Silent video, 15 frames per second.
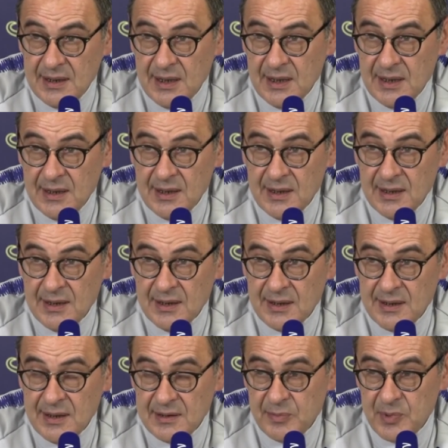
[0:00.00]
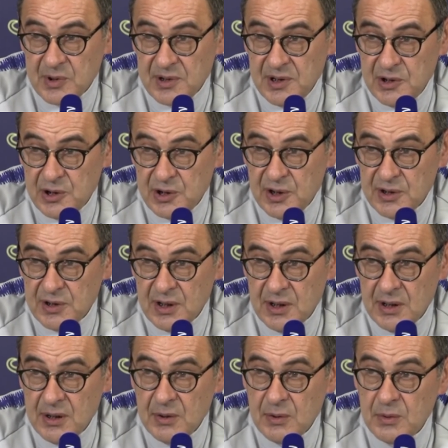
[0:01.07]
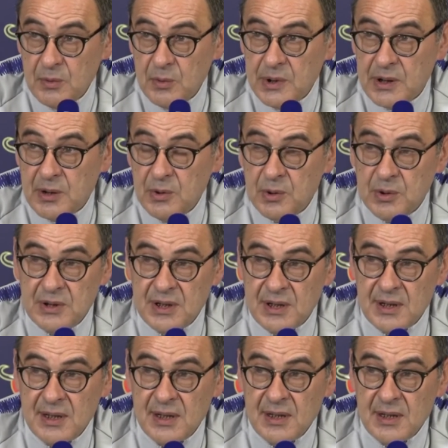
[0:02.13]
that position, we could